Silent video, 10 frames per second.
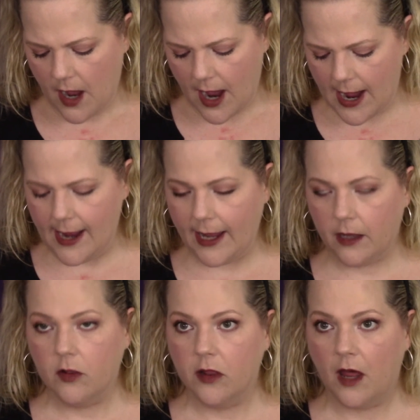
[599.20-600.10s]

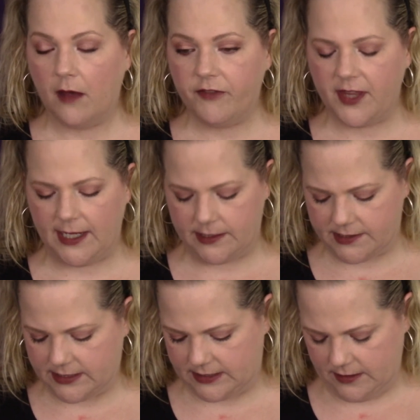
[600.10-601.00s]
I love
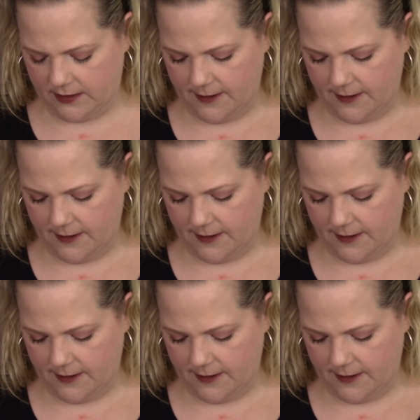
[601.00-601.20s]
these.